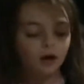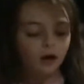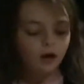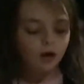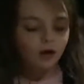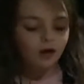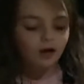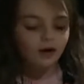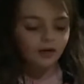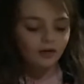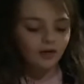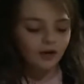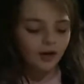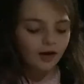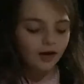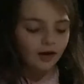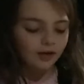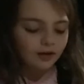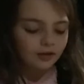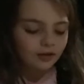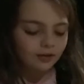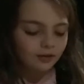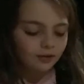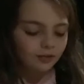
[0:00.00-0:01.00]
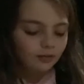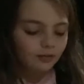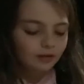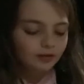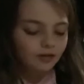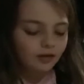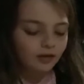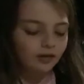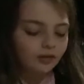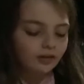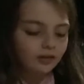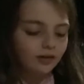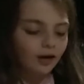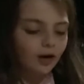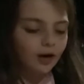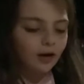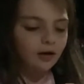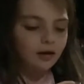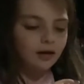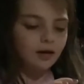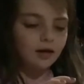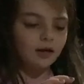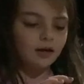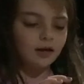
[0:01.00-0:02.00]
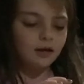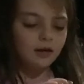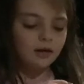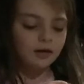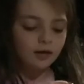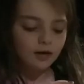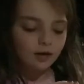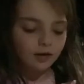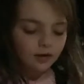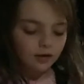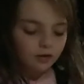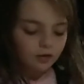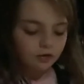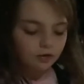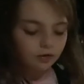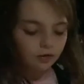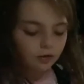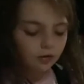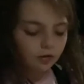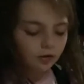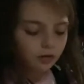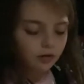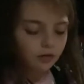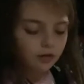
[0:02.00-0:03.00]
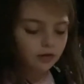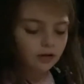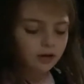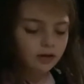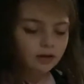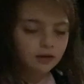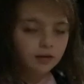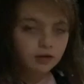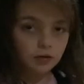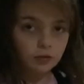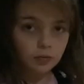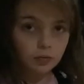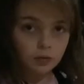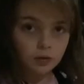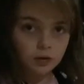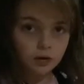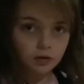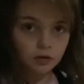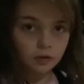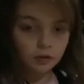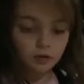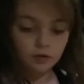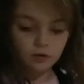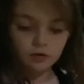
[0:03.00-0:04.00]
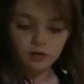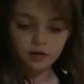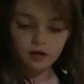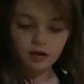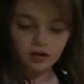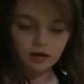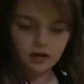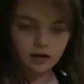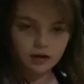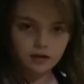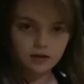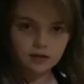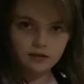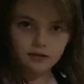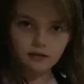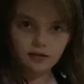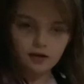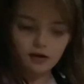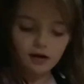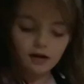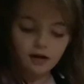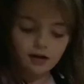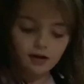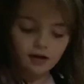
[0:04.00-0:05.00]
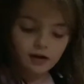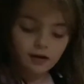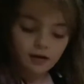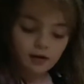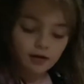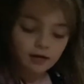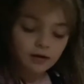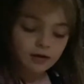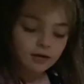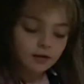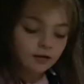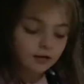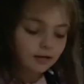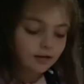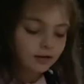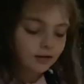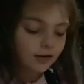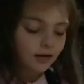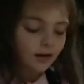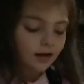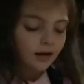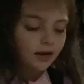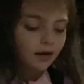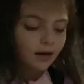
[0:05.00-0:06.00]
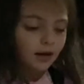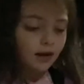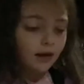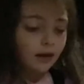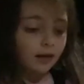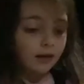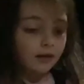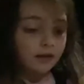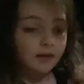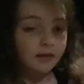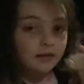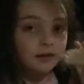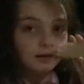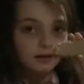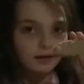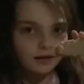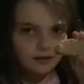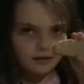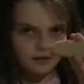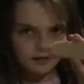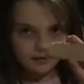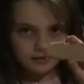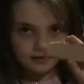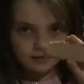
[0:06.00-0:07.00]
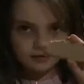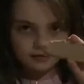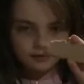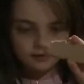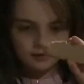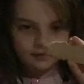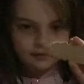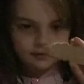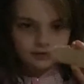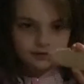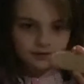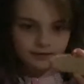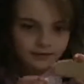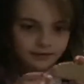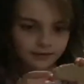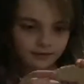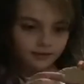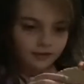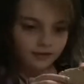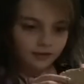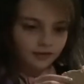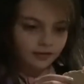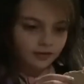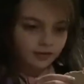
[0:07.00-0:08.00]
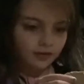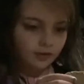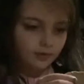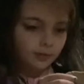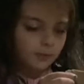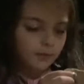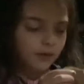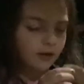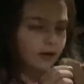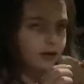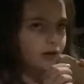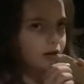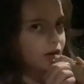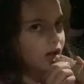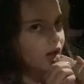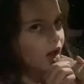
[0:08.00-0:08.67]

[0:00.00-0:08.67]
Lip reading: Alright, so we just cut it. So this is what it looks like inside. And this is the delicious piece.